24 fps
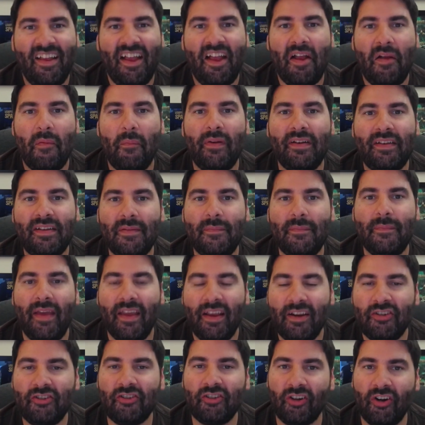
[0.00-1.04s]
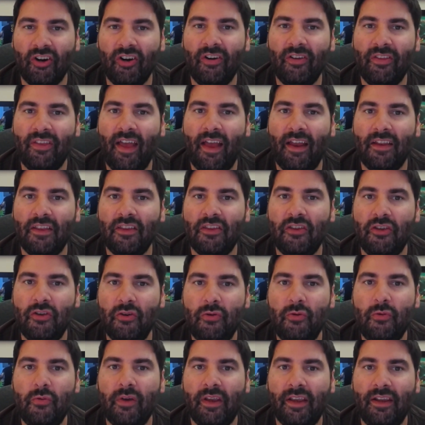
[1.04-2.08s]
but to make sure that
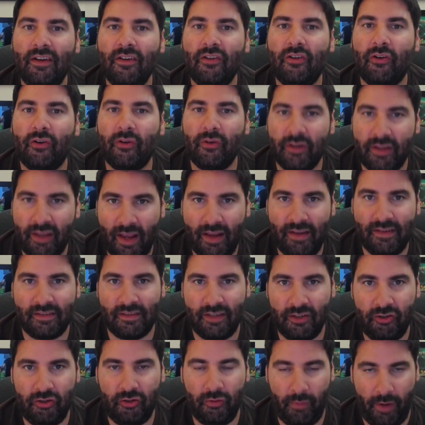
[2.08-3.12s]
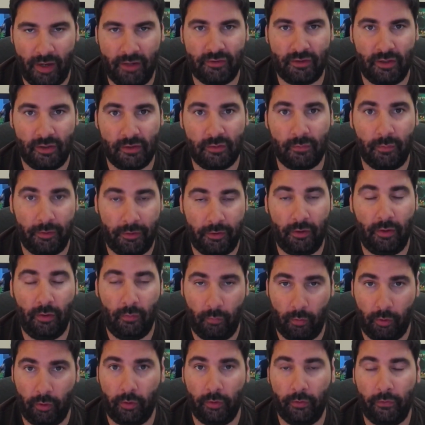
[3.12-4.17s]
you can create situations with your
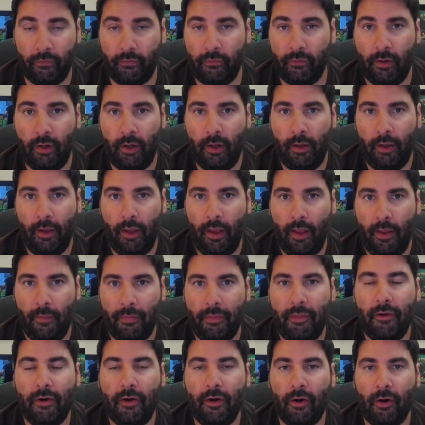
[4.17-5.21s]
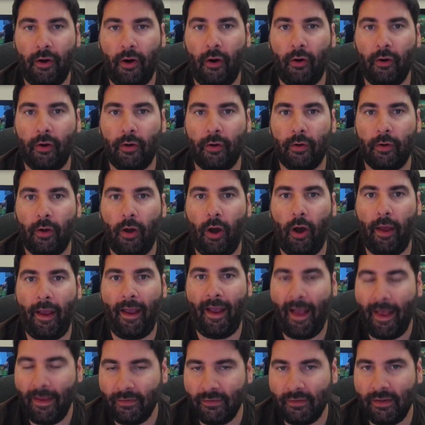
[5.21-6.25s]
words that are
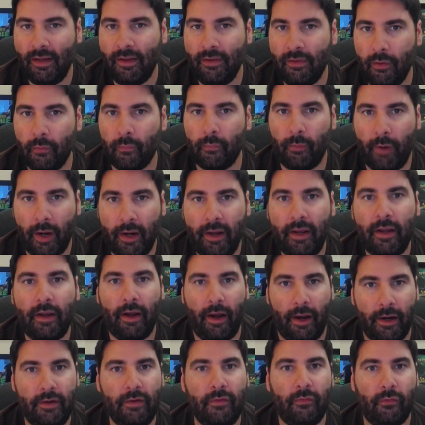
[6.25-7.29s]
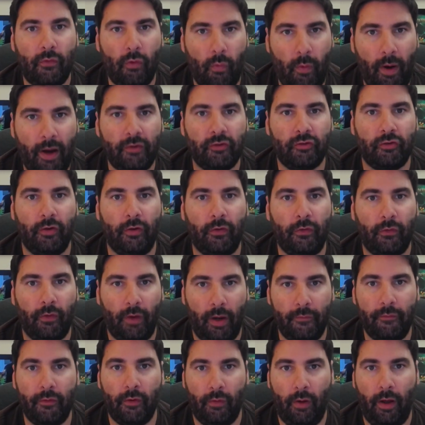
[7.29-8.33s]
asking the right kind of questions
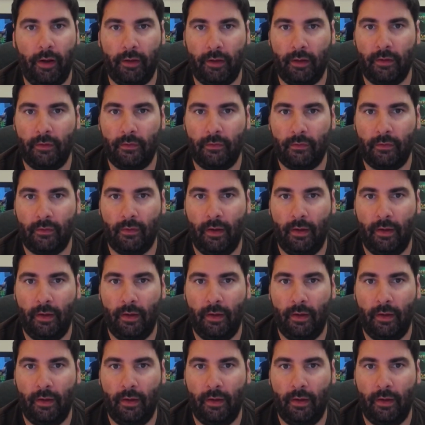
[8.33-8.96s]
of your audience.